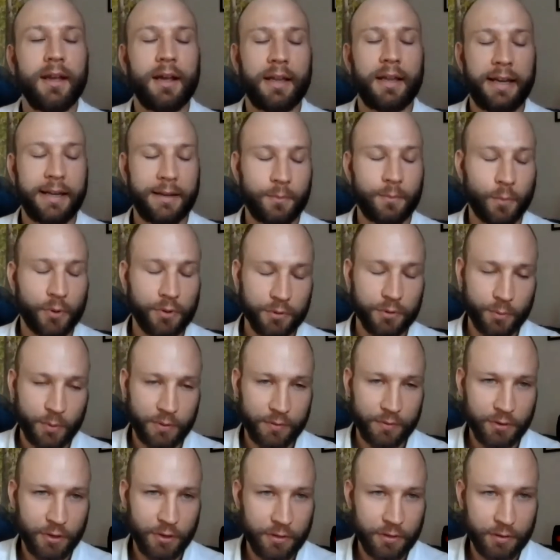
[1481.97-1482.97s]
And once
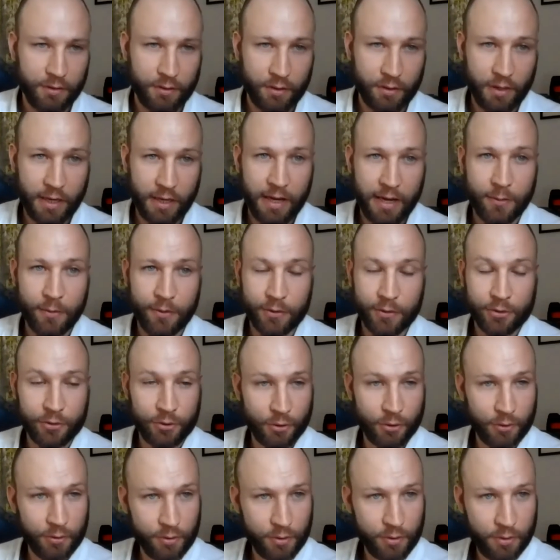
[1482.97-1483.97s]
we've chosen our
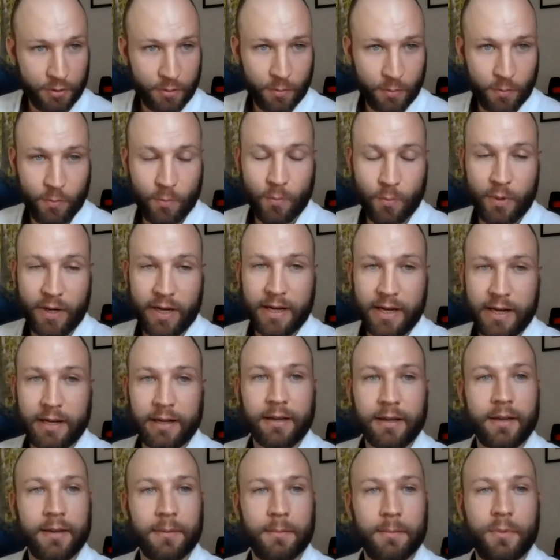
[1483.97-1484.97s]
source,
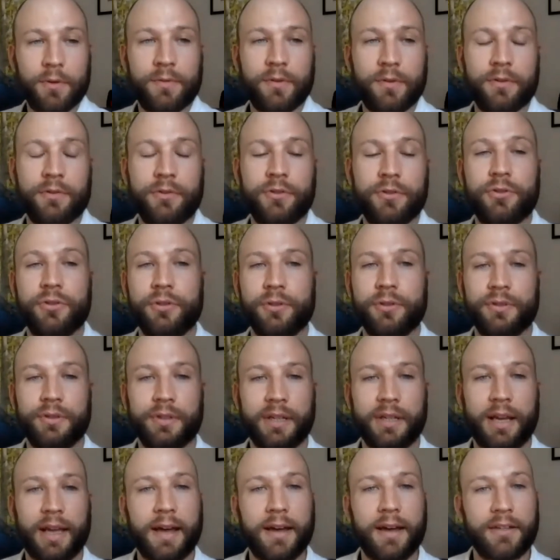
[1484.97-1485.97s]
we can move on to
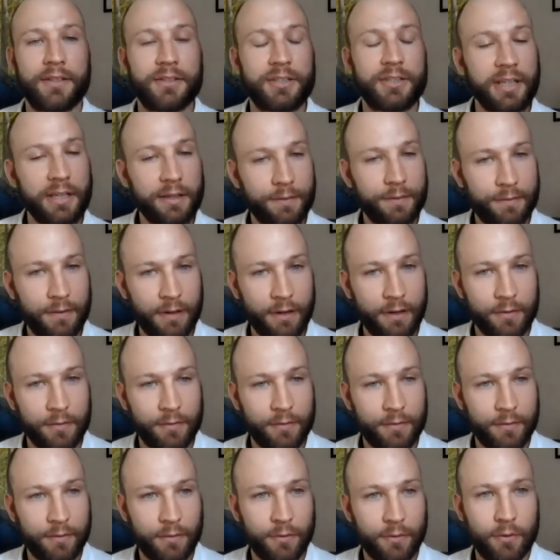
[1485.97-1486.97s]
choosing our
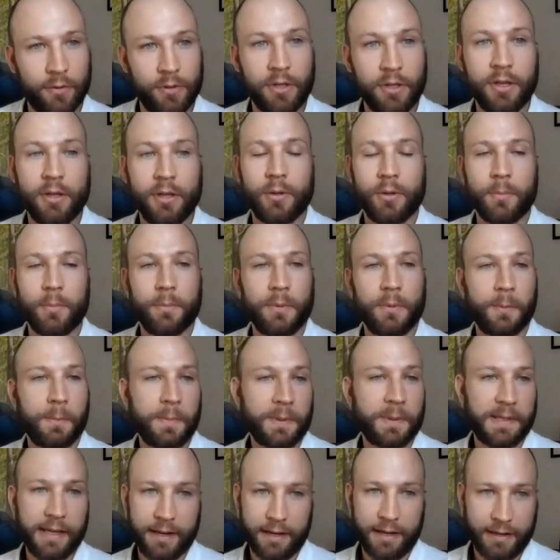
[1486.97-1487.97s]
geophone for the
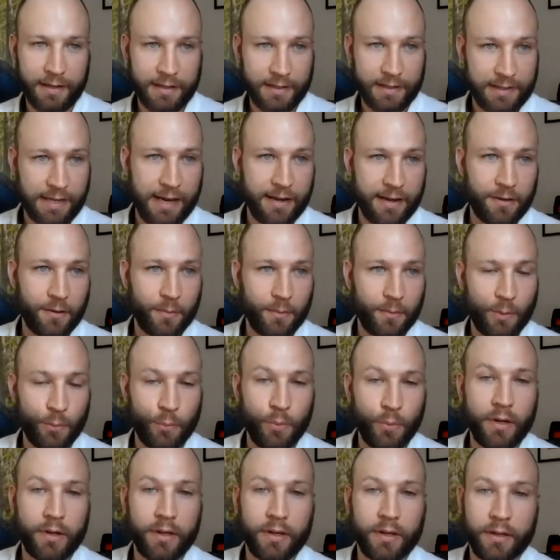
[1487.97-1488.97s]
particular site that we're
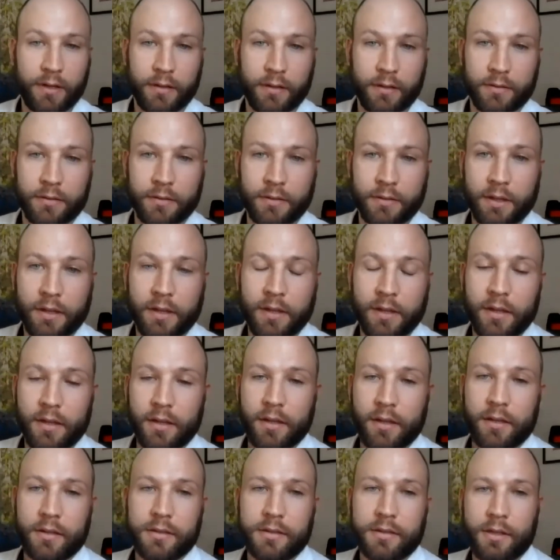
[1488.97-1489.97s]
working on.
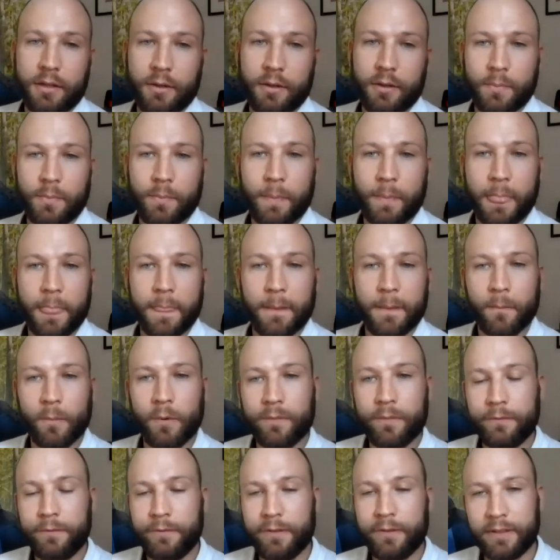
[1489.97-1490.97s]
So
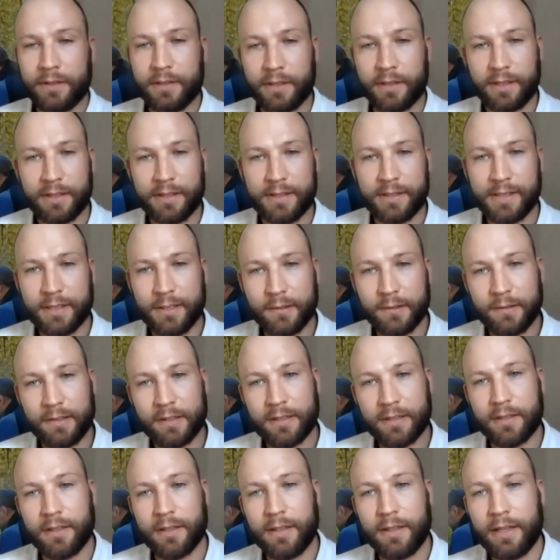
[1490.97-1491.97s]
one thing to consider
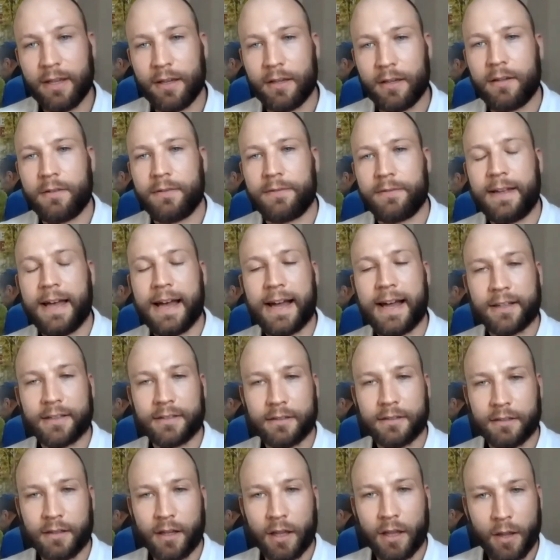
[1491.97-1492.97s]
is that the Earth
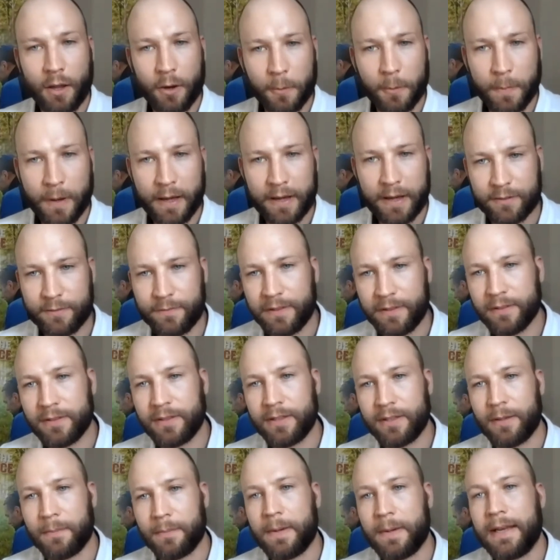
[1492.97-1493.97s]
acts as a low-pass
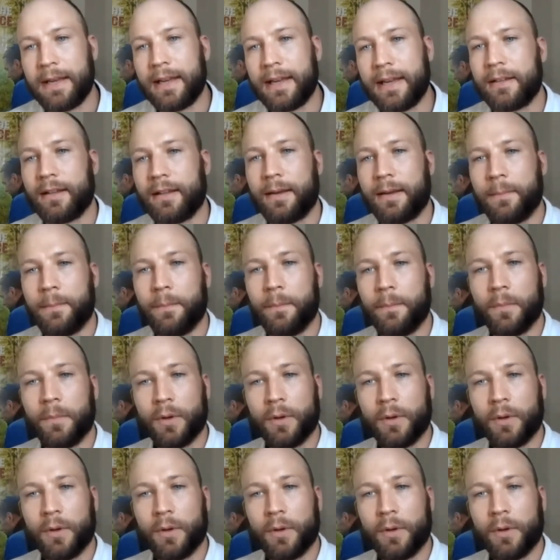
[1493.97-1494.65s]
filter, meaning that